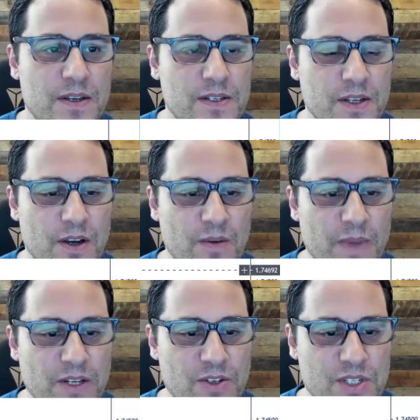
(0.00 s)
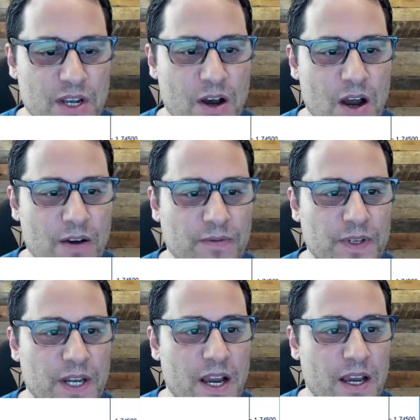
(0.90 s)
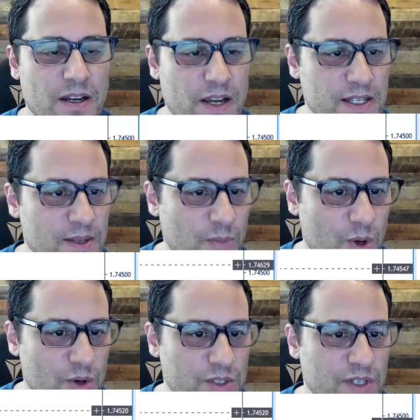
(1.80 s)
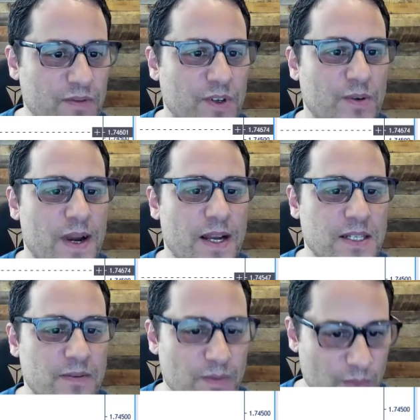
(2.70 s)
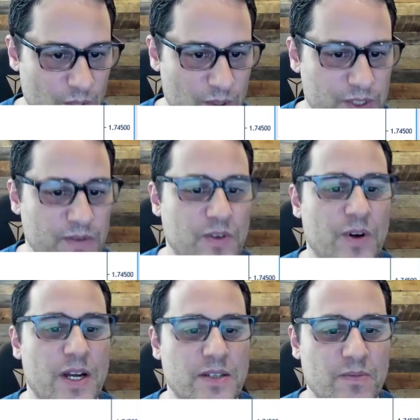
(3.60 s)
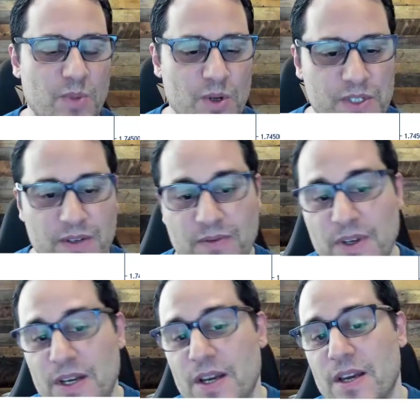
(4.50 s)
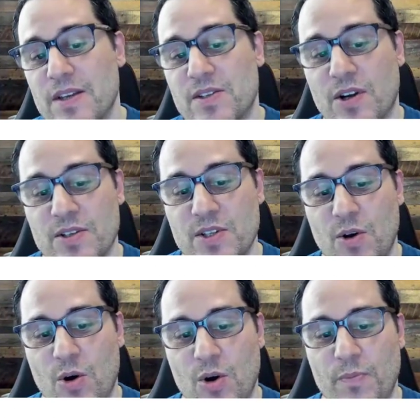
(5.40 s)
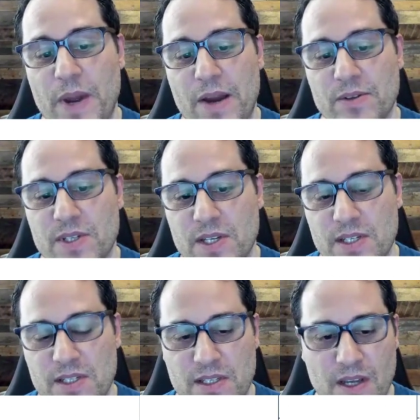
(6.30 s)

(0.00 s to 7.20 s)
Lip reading: So major sell-off, you got nice impulsive, corrective, impulsive, corrective, impulsive. Starts to hold, bounces,